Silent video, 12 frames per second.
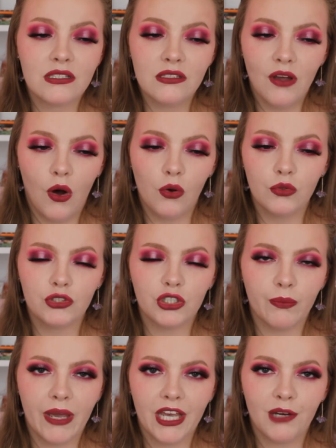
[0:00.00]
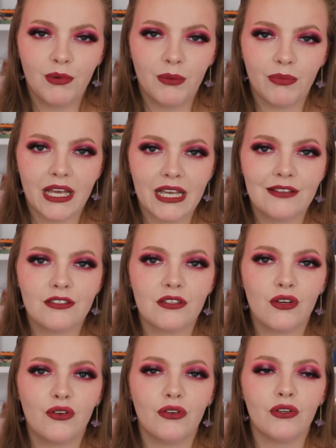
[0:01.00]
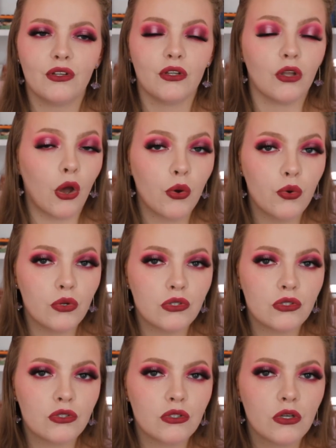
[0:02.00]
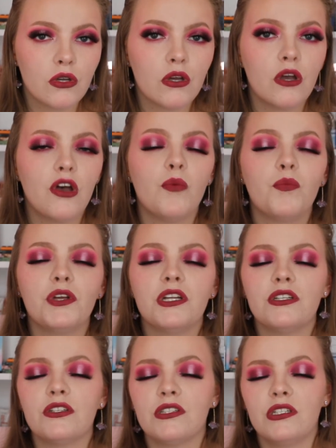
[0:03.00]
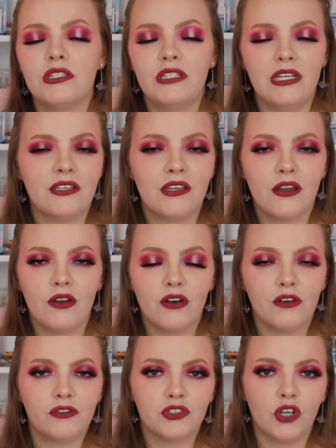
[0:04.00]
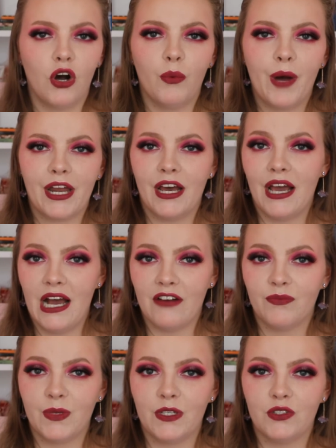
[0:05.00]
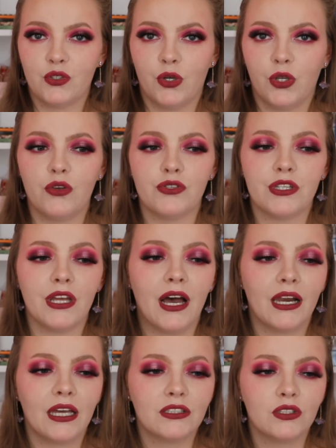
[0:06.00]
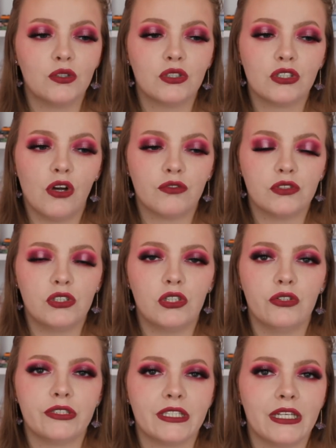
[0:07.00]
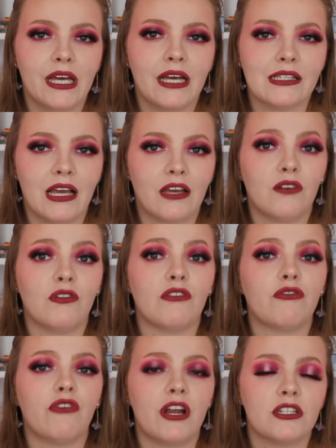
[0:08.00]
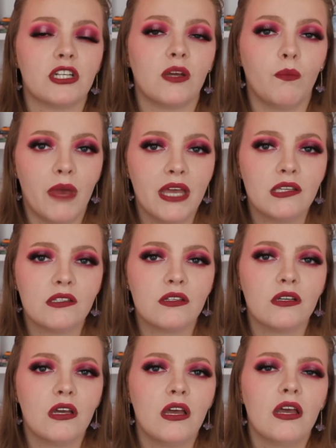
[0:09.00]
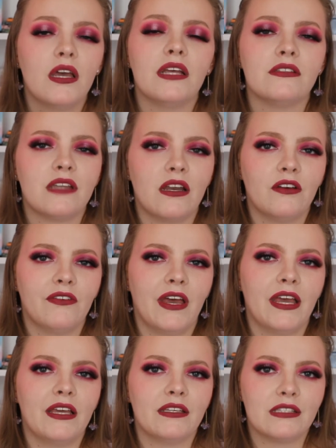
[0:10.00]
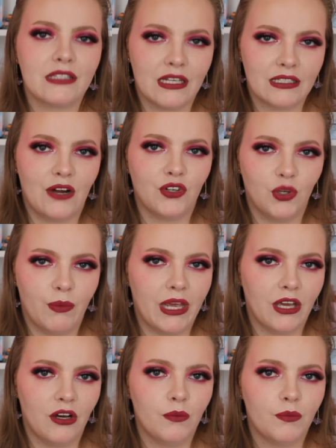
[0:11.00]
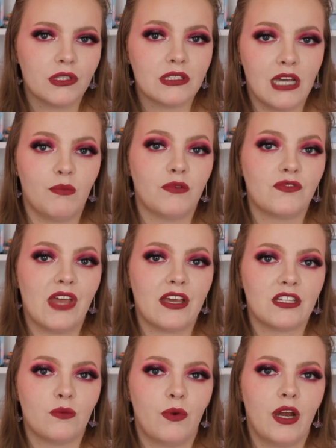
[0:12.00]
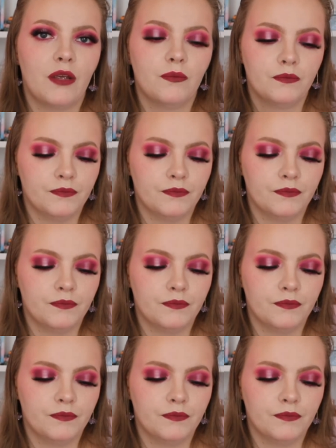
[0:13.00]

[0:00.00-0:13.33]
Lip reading: holds your makeup in place loads, but it does a decent enough job and I have been enjoying using it, and I do just often use it as like a refreshing mist instead of a stick down your makeup type of setting spray.